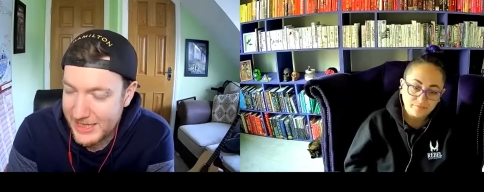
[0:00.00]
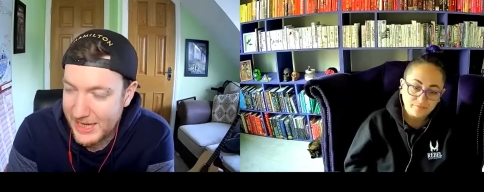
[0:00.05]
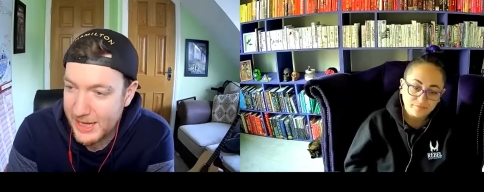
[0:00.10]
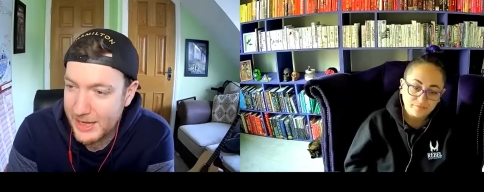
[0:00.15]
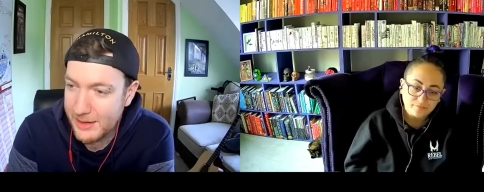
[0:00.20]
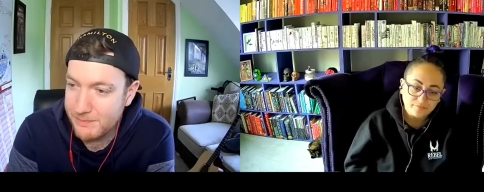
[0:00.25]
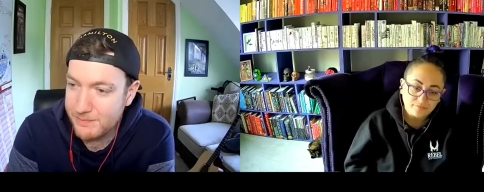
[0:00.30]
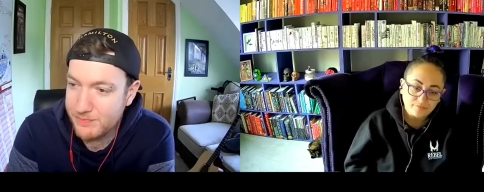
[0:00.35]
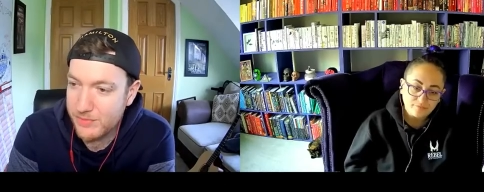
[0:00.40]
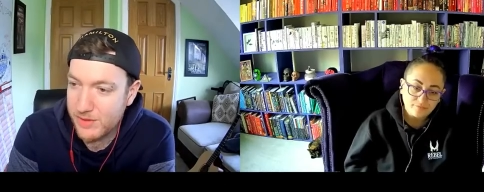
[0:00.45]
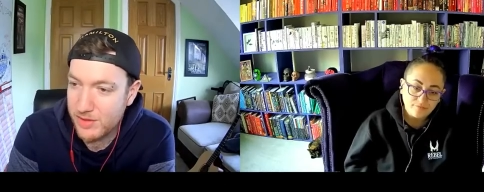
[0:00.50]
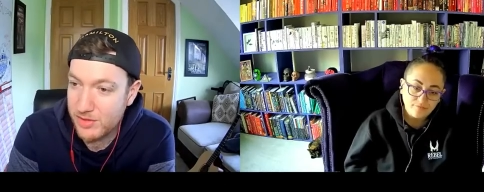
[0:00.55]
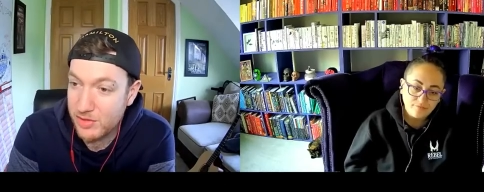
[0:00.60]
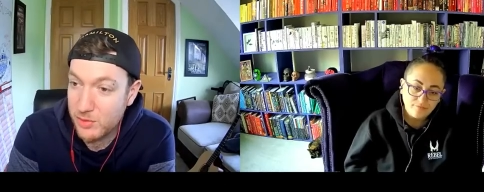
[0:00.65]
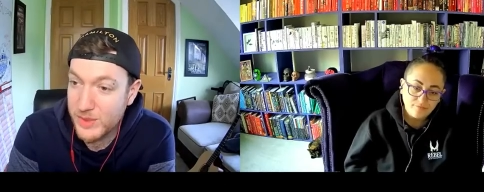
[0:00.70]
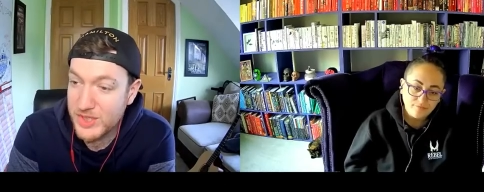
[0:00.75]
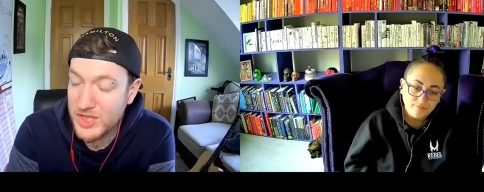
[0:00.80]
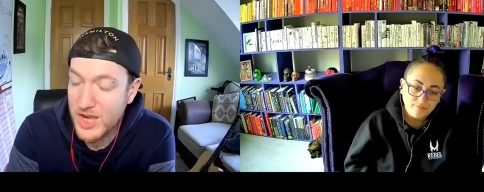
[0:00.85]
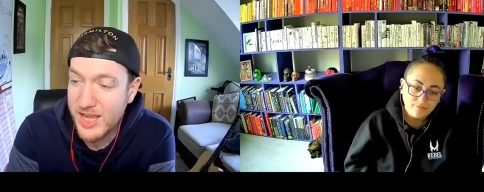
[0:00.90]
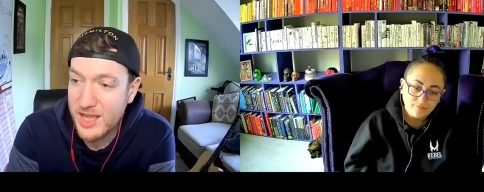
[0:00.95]
Speaker 1: Um, to
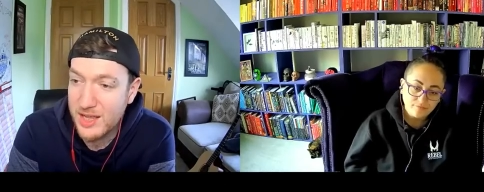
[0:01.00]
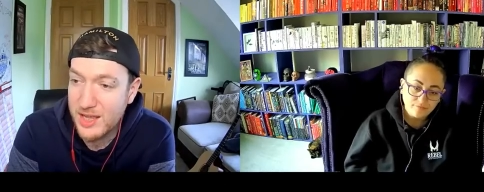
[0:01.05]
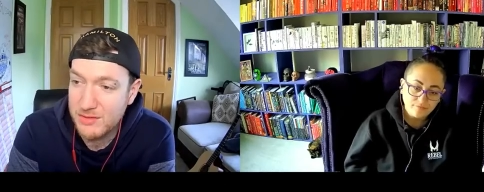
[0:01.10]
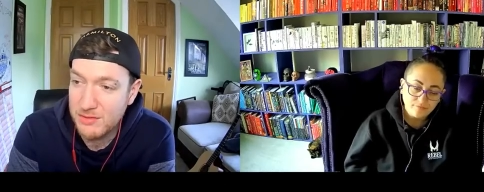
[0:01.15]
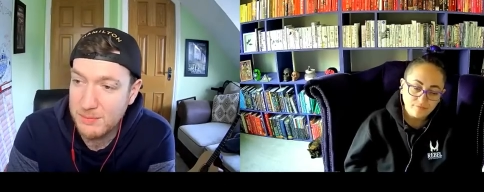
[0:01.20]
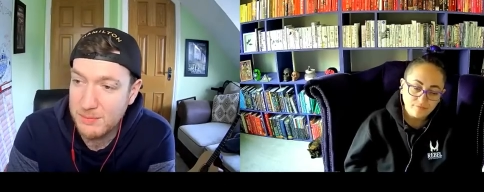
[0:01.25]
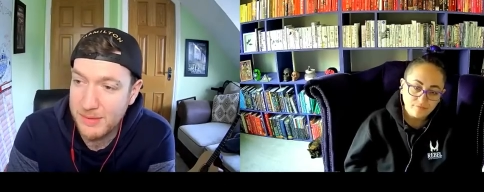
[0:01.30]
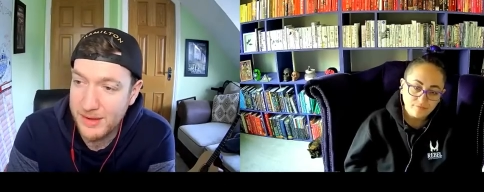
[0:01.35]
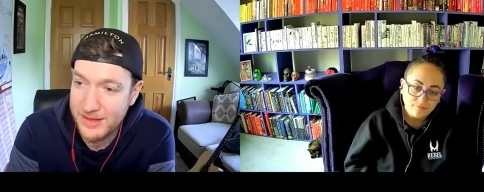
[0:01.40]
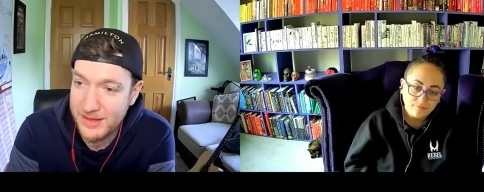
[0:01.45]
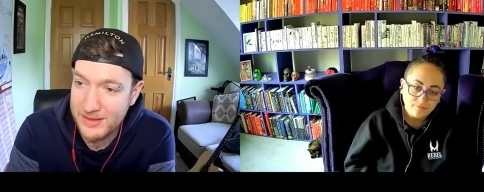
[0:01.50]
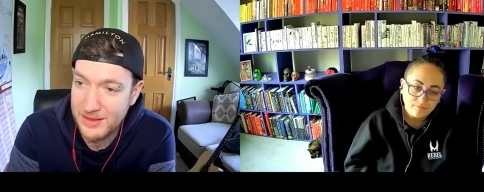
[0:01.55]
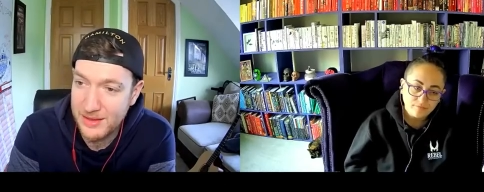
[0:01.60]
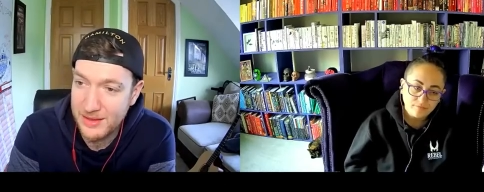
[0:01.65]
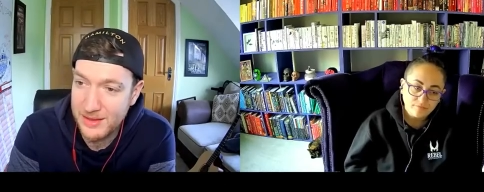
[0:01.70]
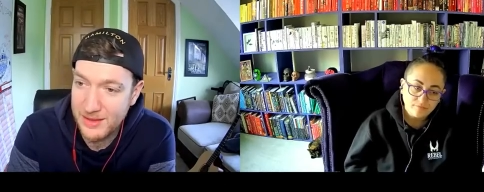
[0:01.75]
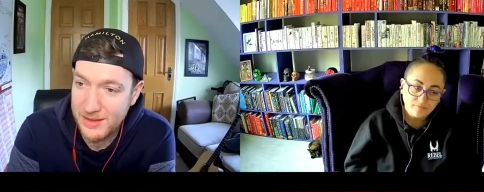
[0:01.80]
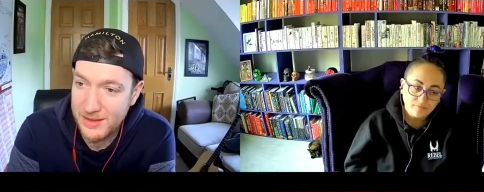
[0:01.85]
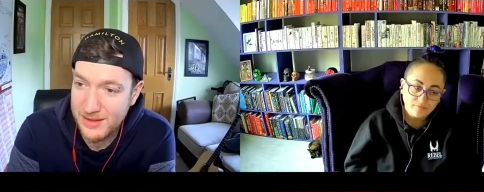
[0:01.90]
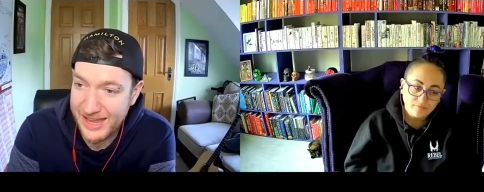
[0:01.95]
which I kind of replied
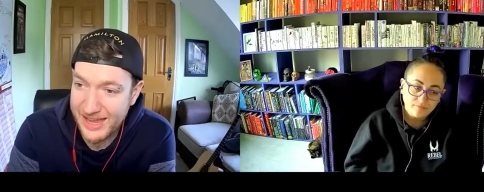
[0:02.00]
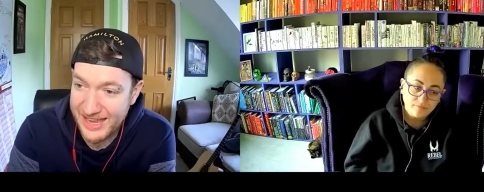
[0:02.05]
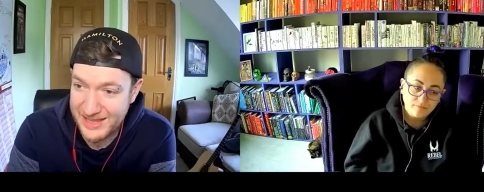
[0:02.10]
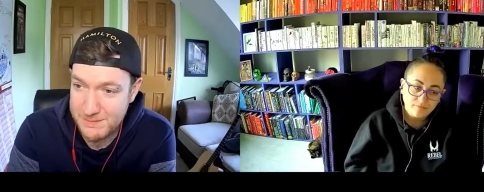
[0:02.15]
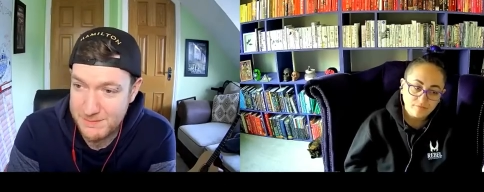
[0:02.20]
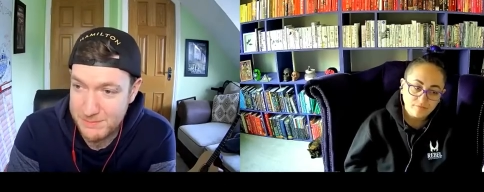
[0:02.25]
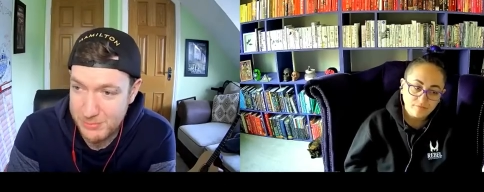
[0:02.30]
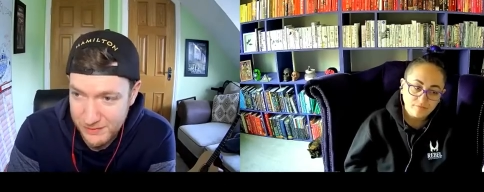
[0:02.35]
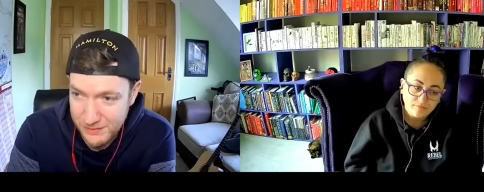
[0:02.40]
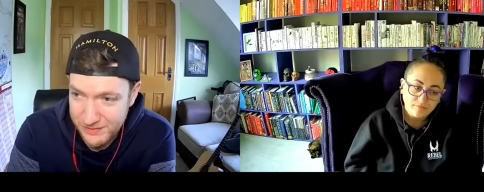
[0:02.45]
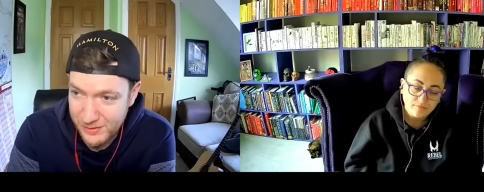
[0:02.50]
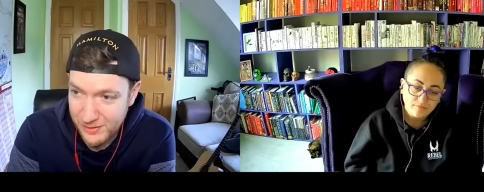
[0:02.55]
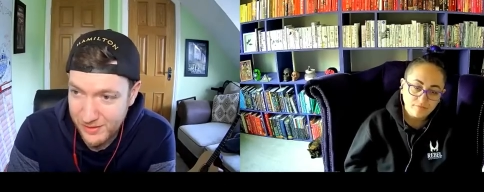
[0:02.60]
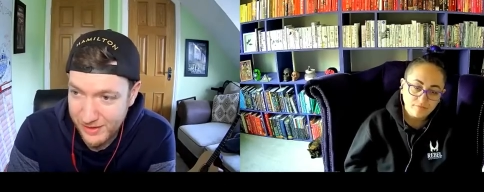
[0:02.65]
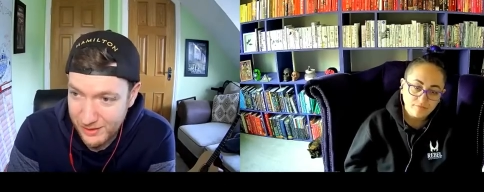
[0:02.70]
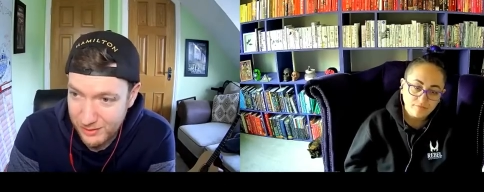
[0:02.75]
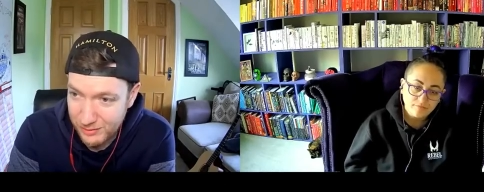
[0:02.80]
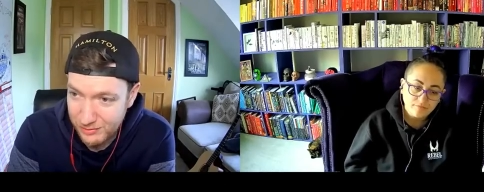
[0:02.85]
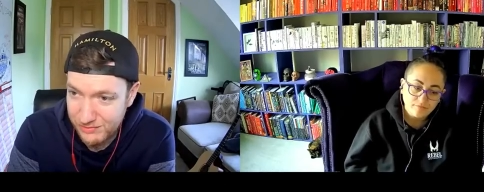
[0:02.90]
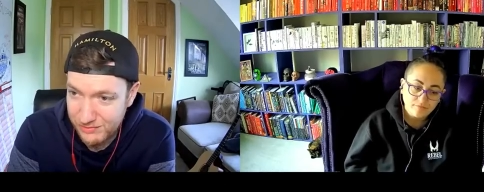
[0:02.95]
that in improving your
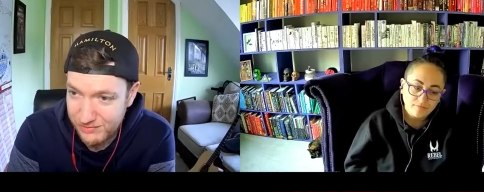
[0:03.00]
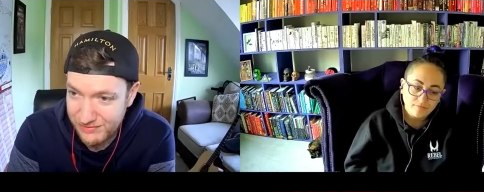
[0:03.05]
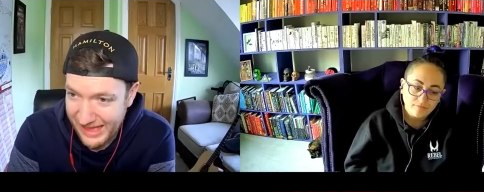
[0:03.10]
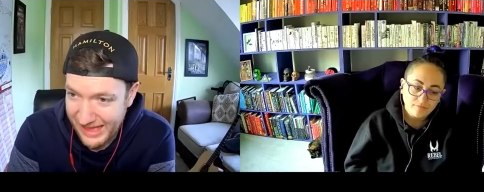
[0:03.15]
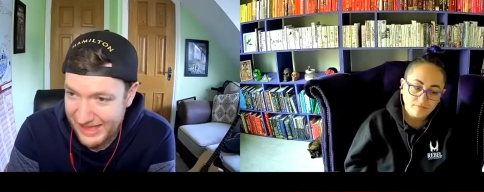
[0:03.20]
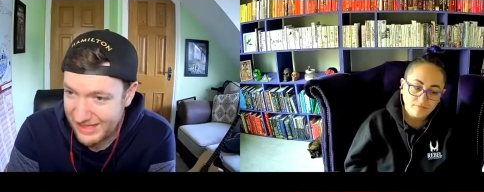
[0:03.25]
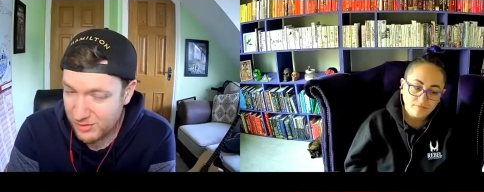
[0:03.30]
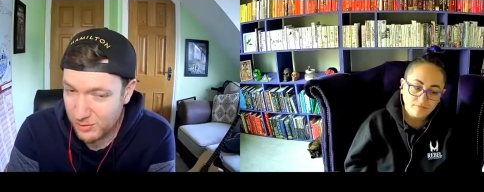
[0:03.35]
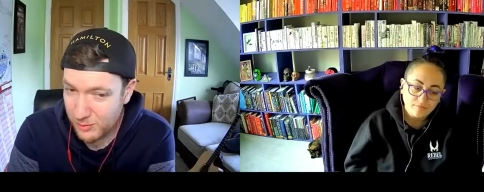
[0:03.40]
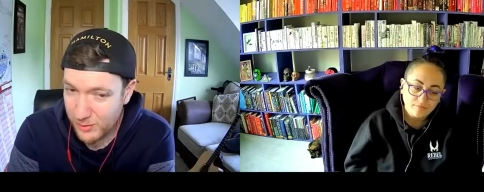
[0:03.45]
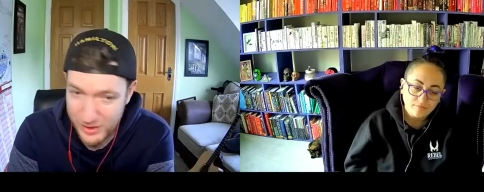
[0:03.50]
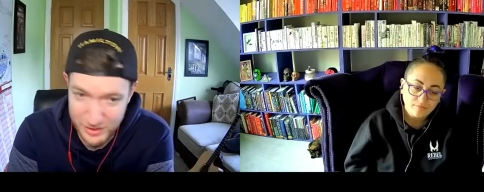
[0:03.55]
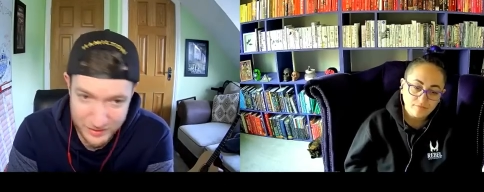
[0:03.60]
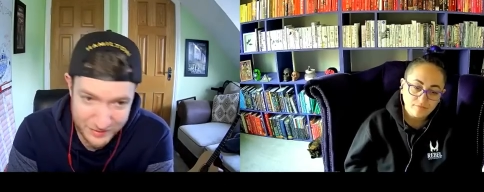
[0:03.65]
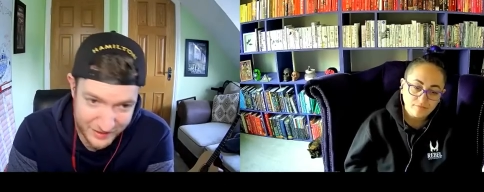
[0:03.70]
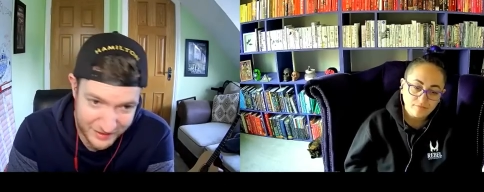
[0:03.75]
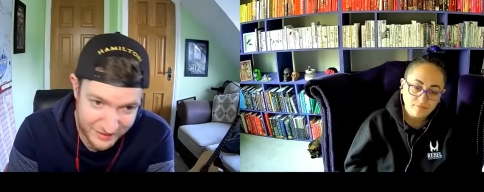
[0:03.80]
health, that is a work thing